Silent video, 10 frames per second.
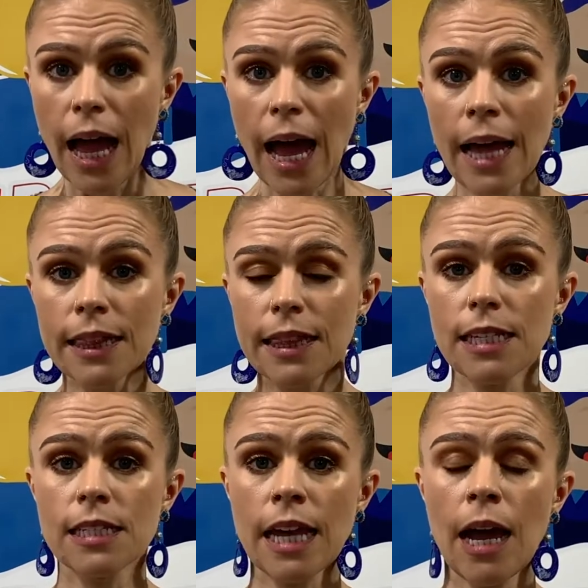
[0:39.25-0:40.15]
And
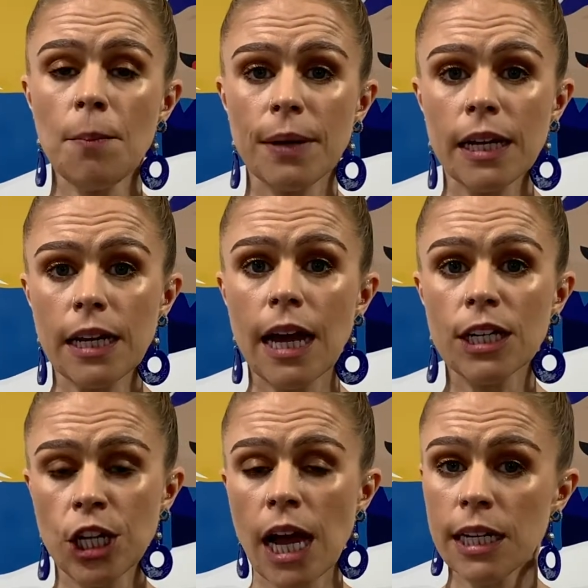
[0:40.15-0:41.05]
this can be a
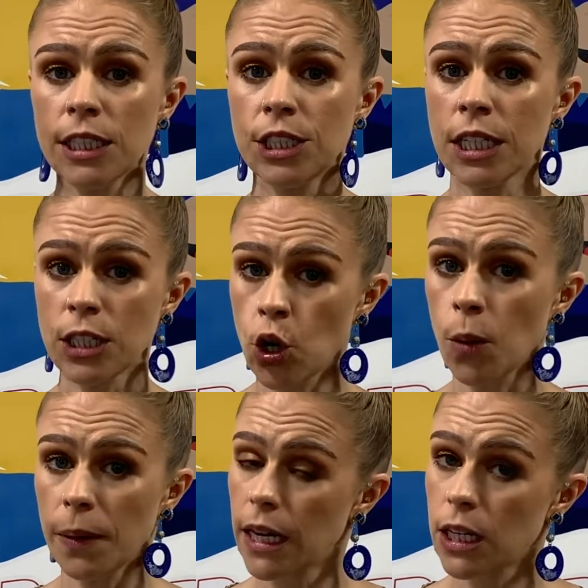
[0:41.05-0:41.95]
challenging
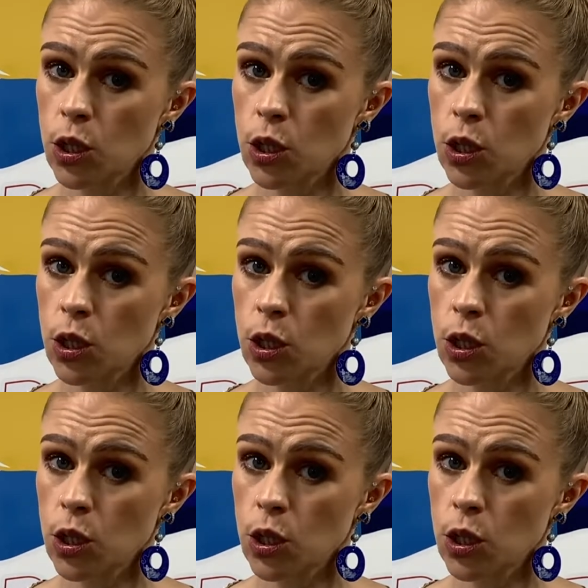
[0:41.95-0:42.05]
topic